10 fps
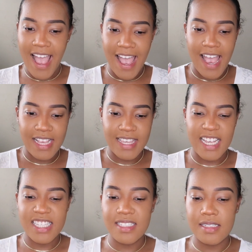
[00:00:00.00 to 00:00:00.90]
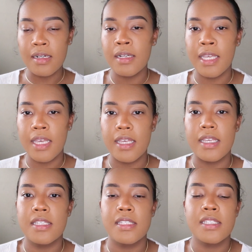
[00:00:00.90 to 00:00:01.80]
add that
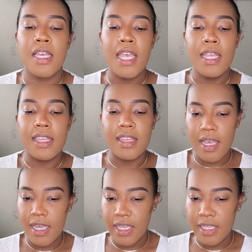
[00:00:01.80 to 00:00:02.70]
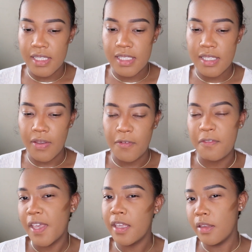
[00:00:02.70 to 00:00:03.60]
sun-kissed, nice,
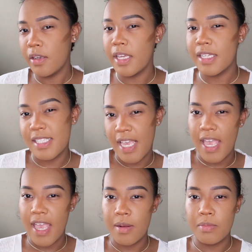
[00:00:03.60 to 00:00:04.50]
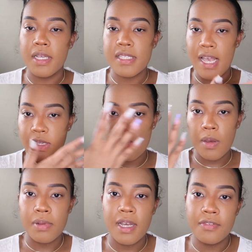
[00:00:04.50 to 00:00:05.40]
fake looking tan, because as we
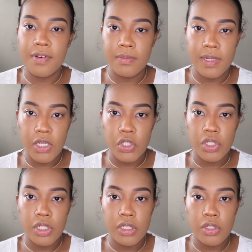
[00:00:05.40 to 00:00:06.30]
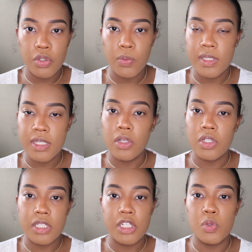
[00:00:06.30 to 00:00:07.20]
applied foundation, you can tell our
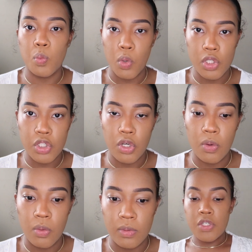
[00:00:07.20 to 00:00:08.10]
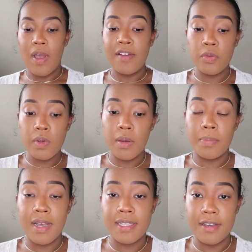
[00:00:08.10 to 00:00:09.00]
skin is one tone. So after we
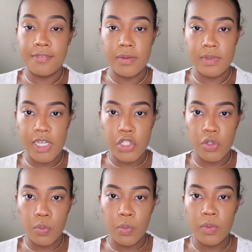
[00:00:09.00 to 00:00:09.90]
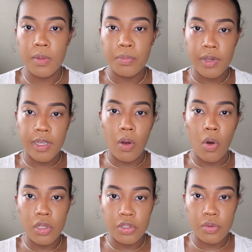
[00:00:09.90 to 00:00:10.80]
applied that foundation, we want to bring
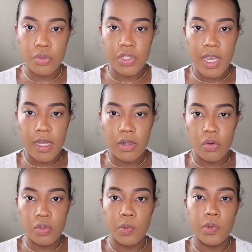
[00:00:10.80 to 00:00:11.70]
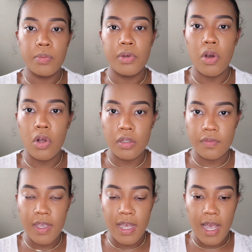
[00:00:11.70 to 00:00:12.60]
all of those shadows, we want to bring all of
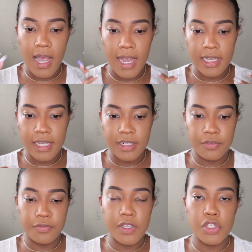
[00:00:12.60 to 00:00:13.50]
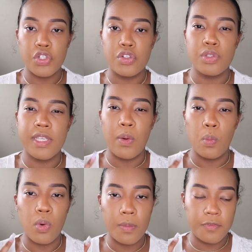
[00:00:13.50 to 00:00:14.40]
that highlighted features, that
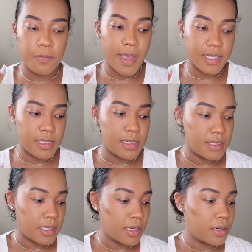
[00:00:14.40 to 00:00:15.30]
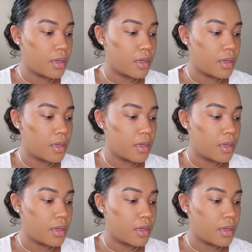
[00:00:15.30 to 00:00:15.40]
warmth back to the skin.